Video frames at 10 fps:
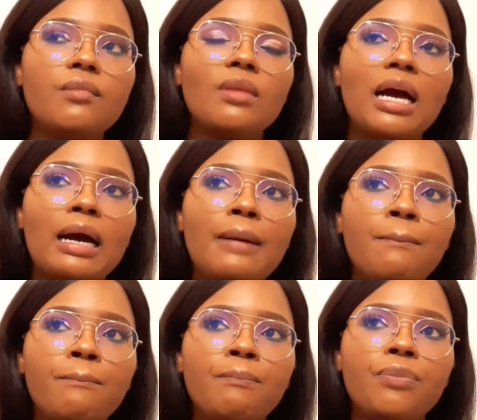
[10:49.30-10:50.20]

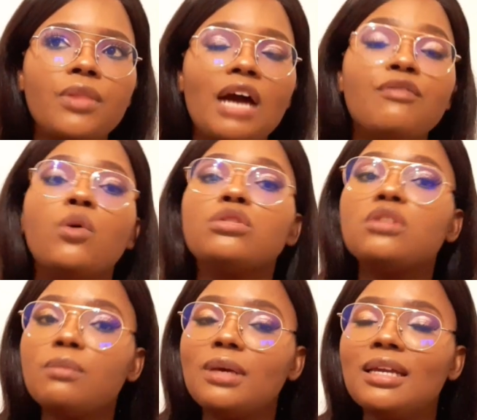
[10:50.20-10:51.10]
um, I've
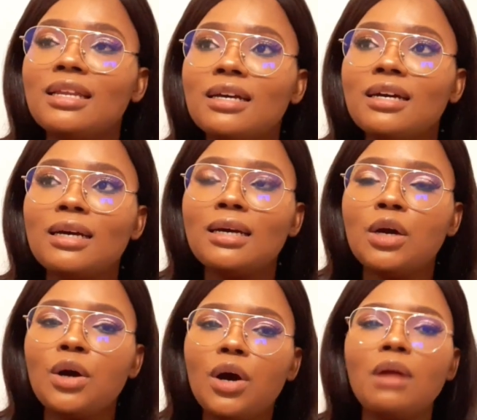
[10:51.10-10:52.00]
also been
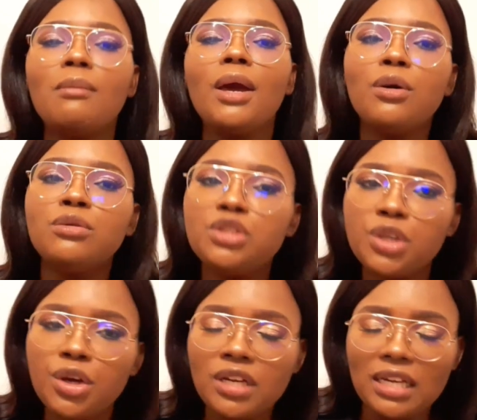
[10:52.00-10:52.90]
on my own
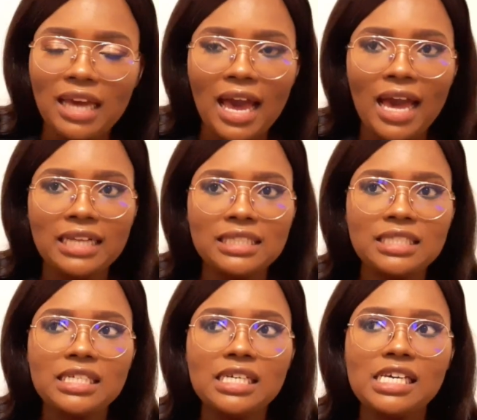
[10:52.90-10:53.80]
journey, and
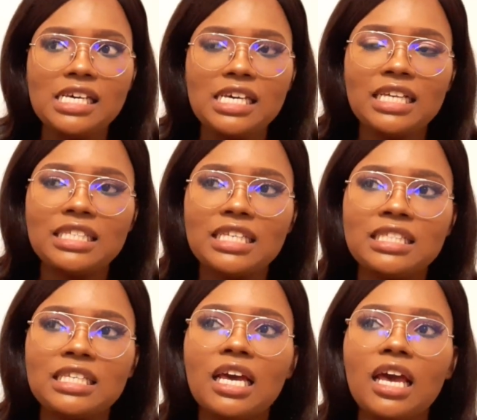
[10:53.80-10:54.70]
it's,
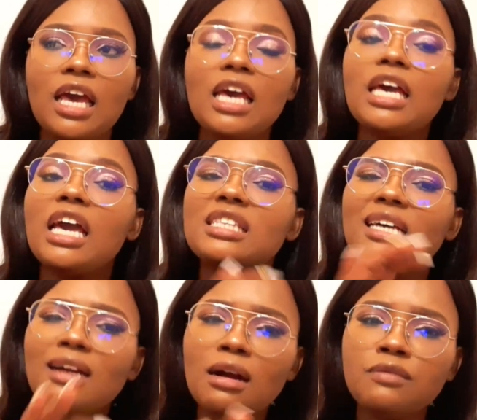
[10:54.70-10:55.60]
it's, it's
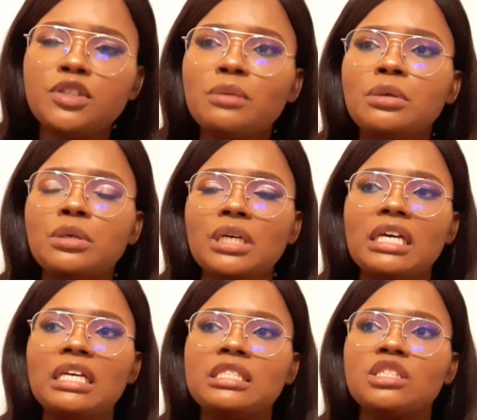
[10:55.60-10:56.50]
uncomfortable.
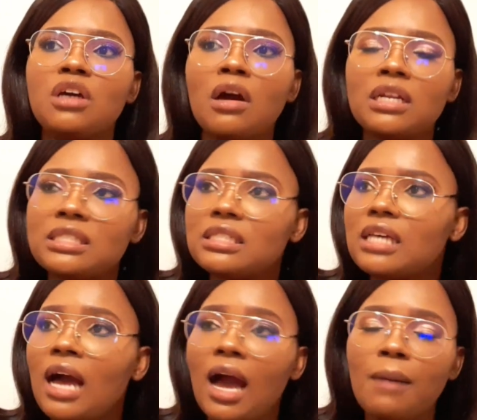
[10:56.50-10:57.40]
It's got its
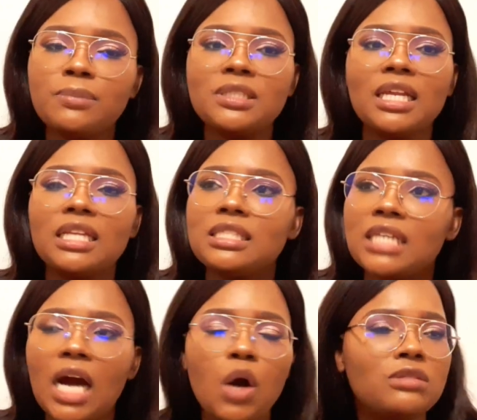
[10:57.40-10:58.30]
ups and its
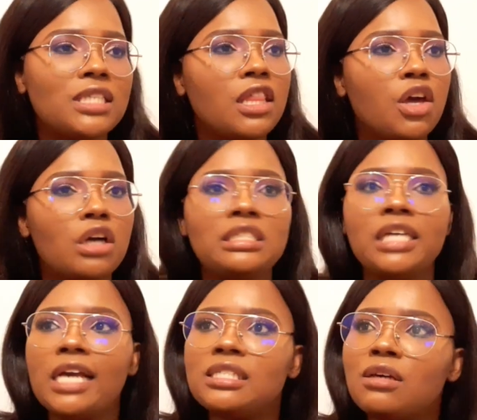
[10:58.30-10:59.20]
downs, and there are
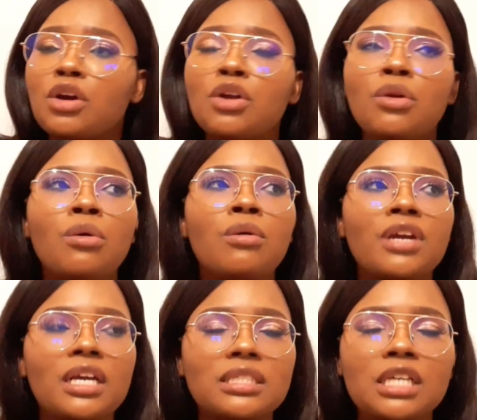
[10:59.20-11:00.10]
days that are
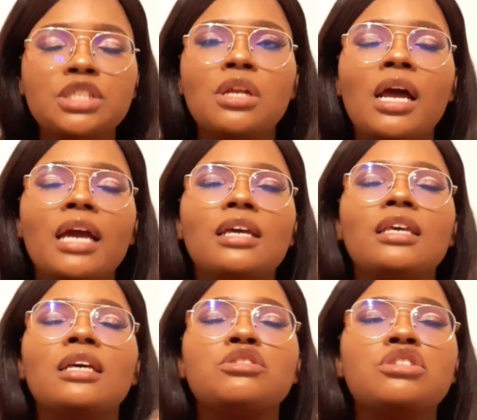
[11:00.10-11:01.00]
glorious and you're like,
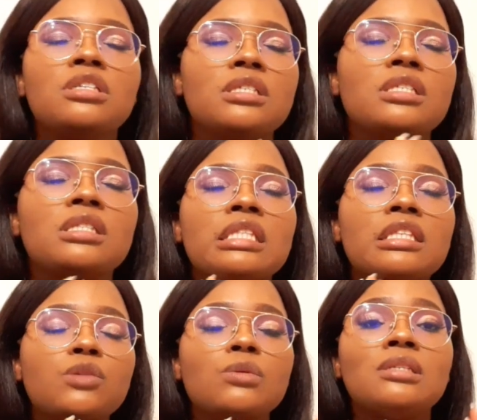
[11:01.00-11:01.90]
yes, Jesus,
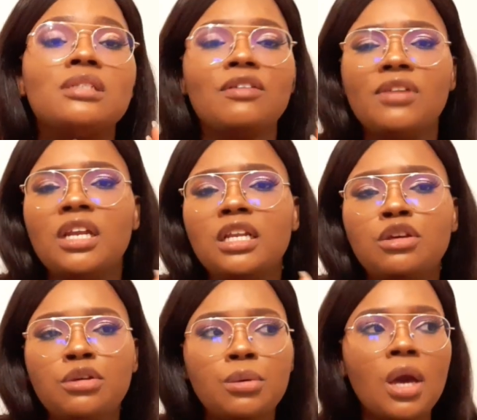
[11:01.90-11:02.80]
this was definitely
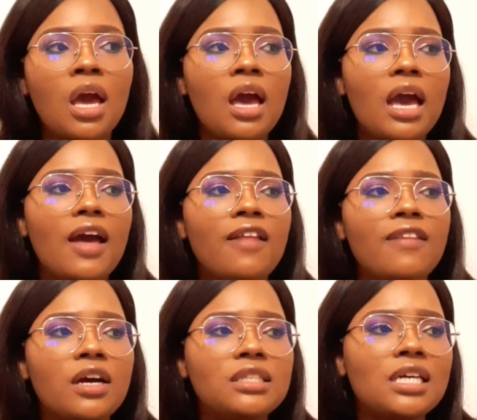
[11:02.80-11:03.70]
you. And
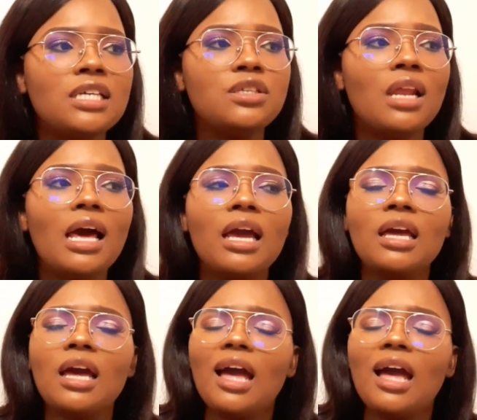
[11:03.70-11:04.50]
there are days you're like,